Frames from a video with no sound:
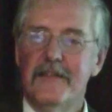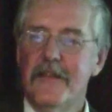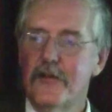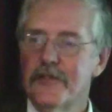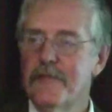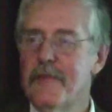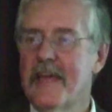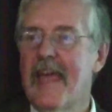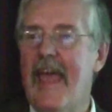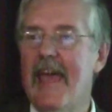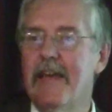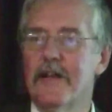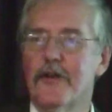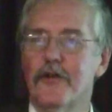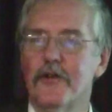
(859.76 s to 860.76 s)
there's a
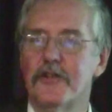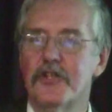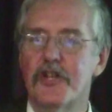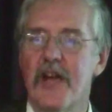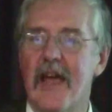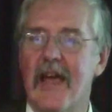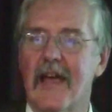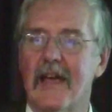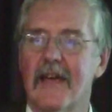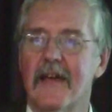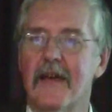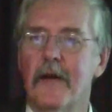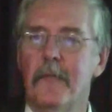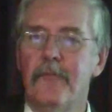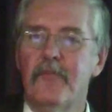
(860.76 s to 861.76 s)
mechanical check.
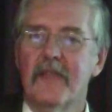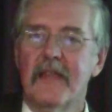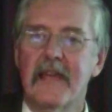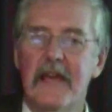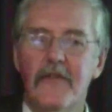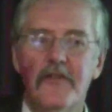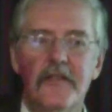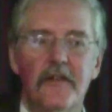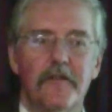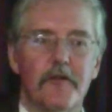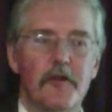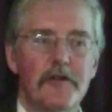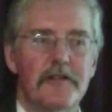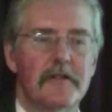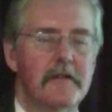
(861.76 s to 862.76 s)
Given the
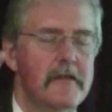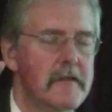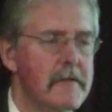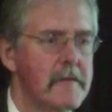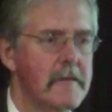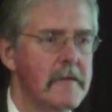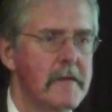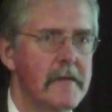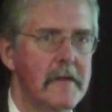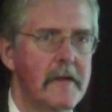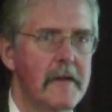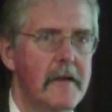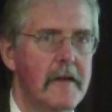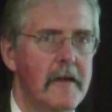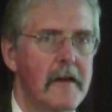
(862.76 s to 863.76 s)
first
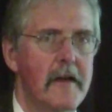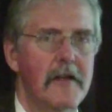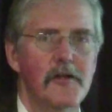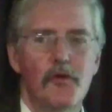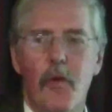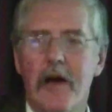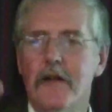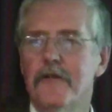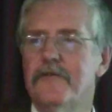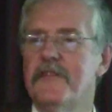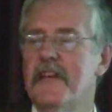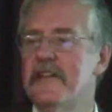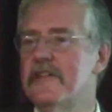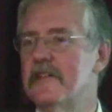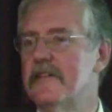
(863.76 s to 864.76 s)

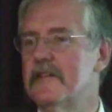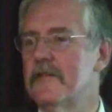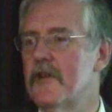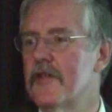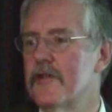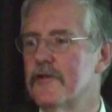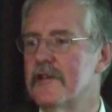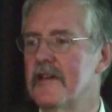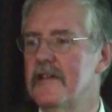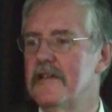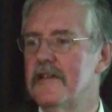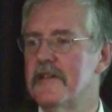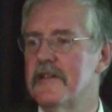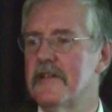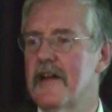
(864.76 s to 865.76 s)
12 digits of a
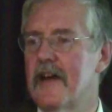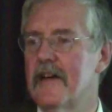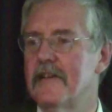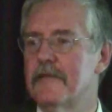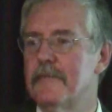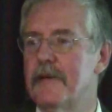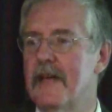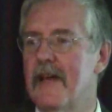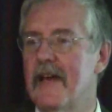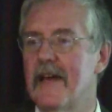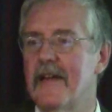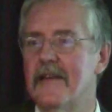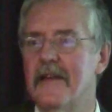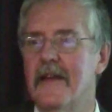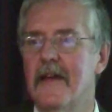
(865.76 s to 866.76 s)
13-digit
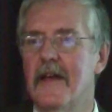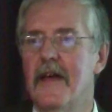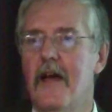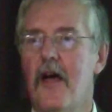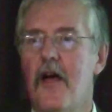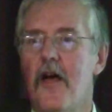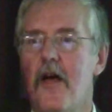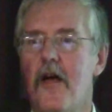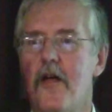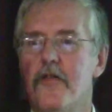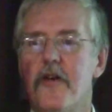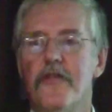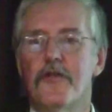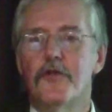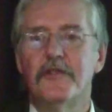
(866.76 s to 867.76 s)
ISBN,
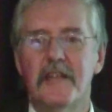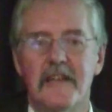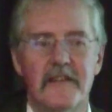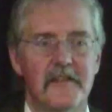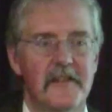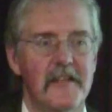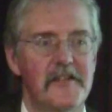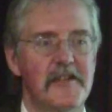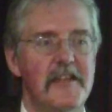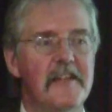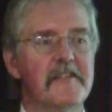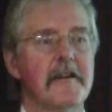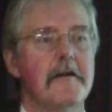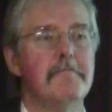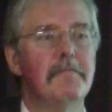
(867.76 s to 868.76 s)
the 13th digit
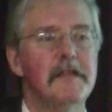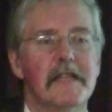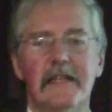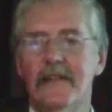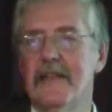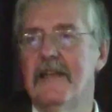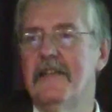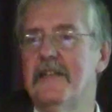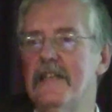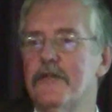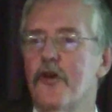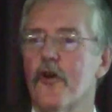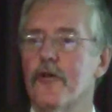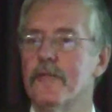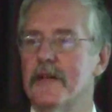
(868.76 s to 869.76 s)
is completely
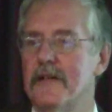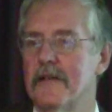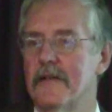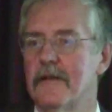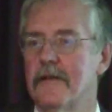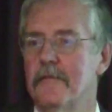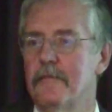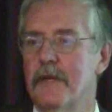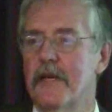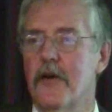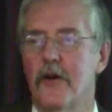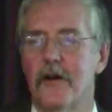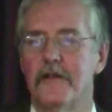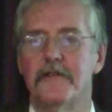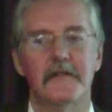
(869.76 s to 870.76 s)
determined
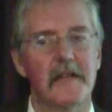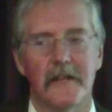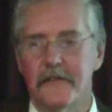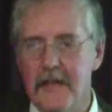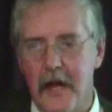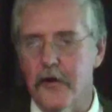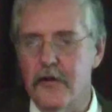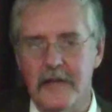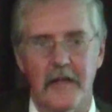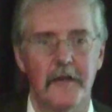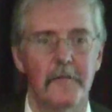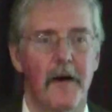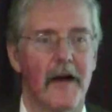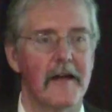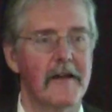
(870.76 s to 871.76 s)
because it's
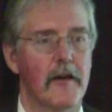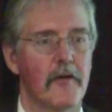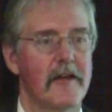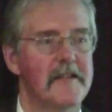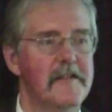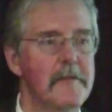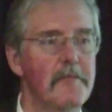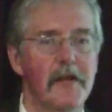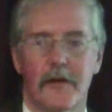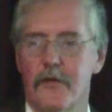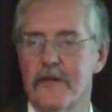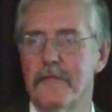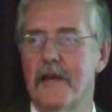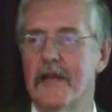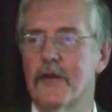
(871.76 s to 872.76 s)
calculated by a simple
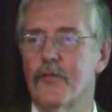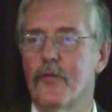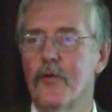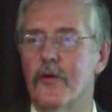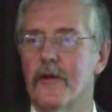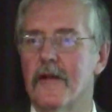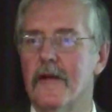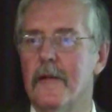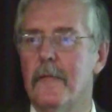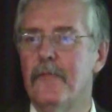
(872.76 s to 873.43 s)
arithmetic rule.